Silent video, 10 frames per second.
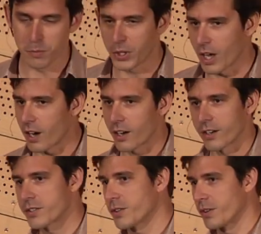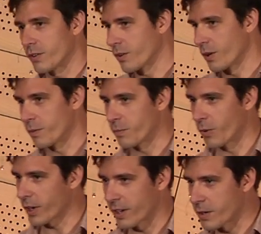blogs, or
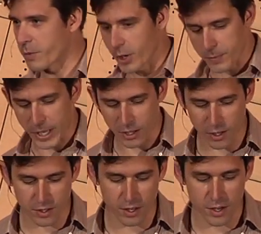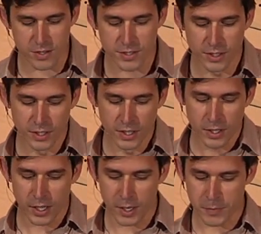working on their Burning Man art cars,
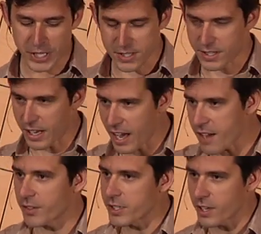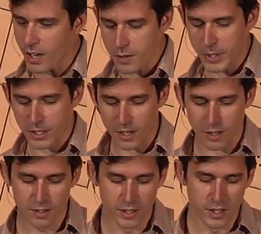because they have autonomy there.